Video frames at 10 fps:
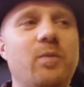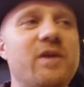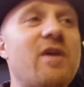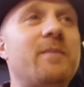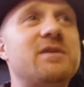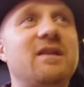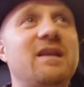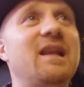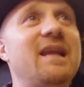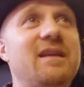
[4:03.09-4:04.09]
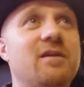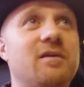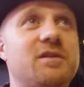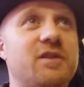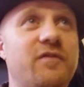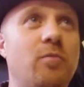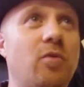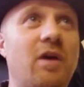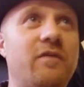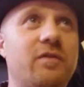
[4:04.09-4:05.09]
we represent the elite dancers from
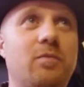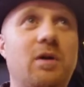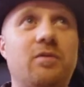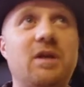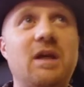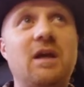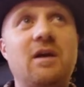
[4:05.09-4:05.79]
all over the world